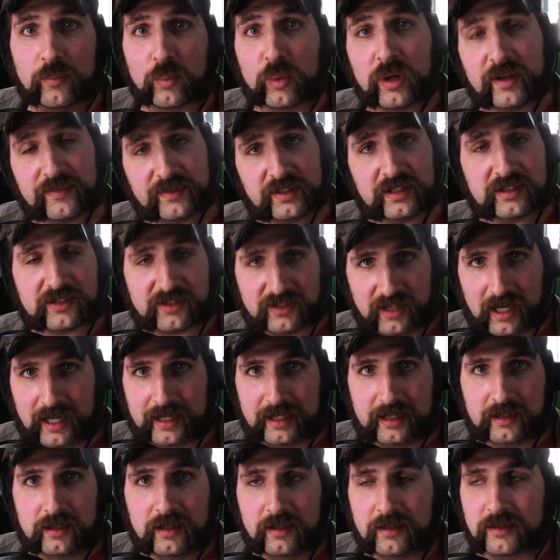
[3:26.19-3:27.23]
We've
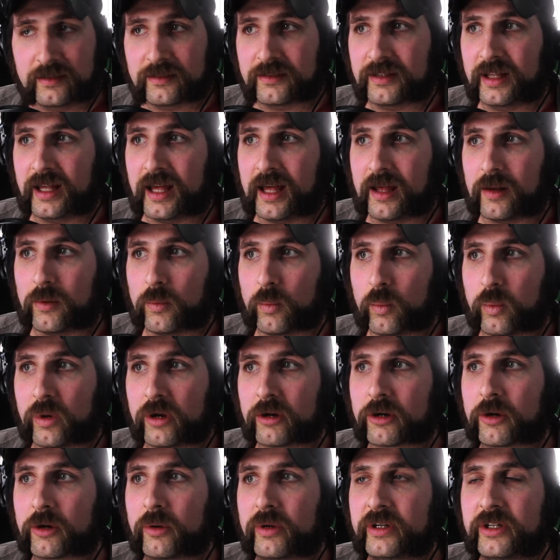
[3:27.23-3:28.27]
decided that
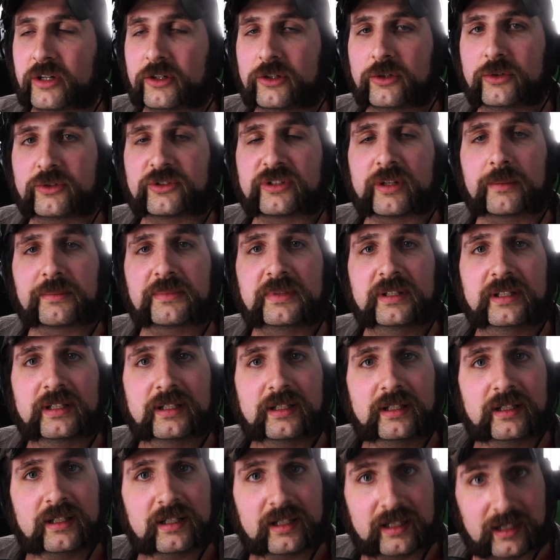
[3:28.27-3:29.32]
we're going to do
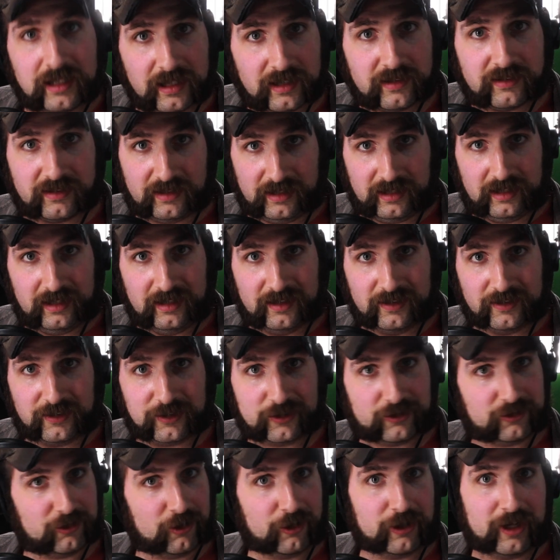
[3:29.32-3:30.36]
something easy to
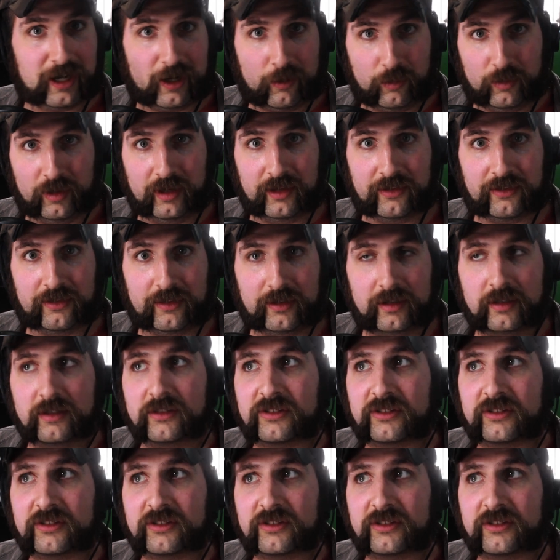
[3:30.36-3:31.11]
start out with.